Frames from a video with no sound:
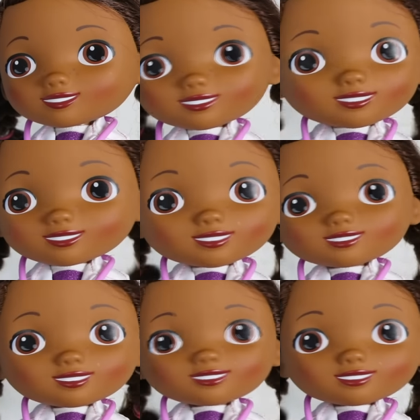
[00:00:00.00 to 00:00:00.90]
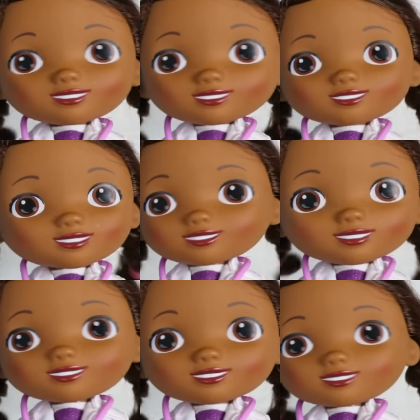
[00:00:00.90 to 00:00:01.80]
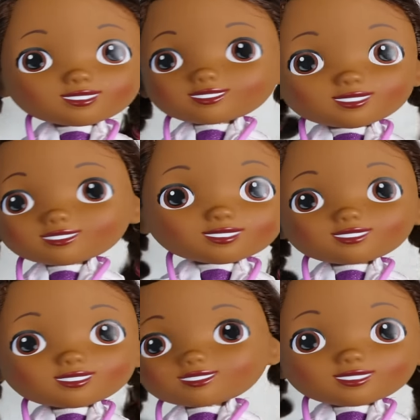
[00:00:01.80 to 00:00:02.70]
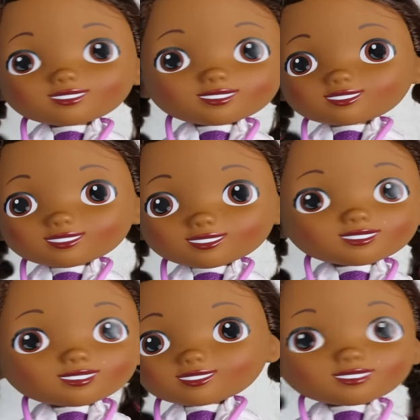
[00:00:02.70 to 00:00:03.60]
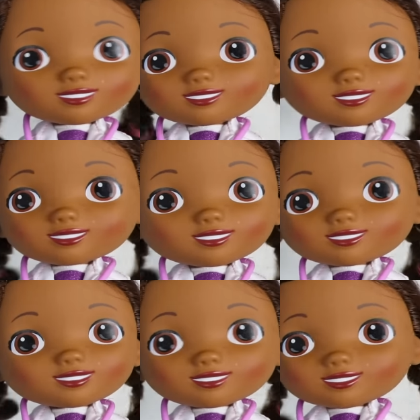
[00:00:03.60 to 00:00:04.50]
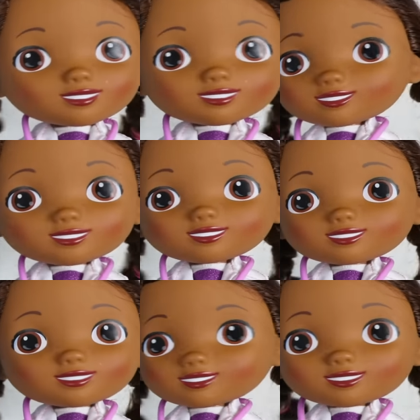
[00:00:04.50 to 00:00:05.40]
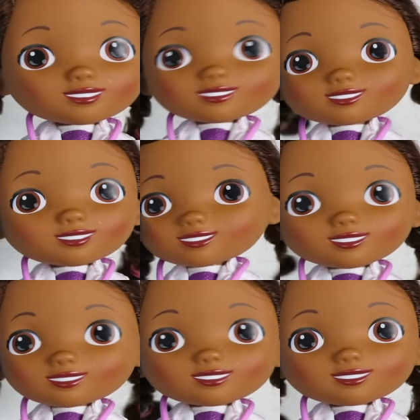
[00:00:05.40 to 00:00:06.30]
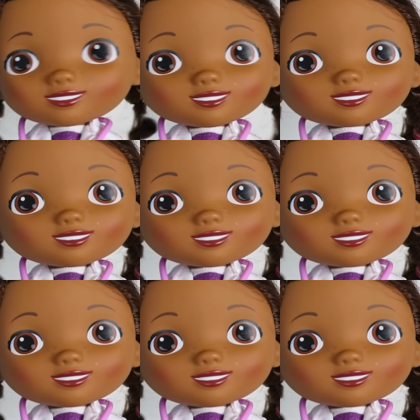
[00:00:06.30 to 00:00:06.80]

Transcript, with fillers: Oh no. Well, I think we know the cause of your problems. But okay, can you open your mouth for me? I can take a closer look and see what's going on.